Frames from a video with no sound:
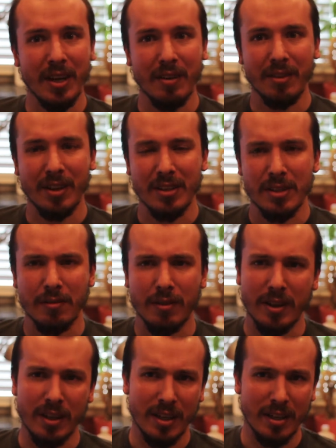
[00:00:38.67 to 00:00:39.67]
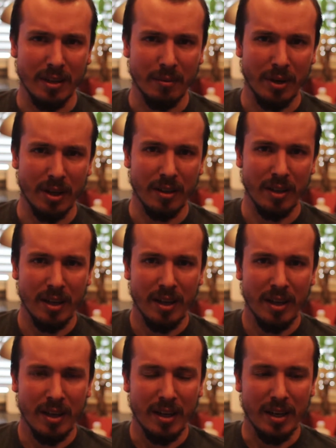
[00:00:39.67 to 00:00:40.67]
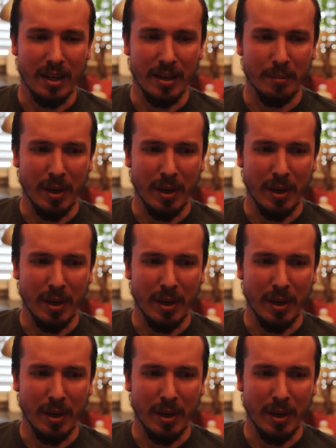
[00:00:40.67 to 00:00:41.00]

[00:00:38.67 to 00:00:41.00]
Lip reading: everything's different, and I didn't want to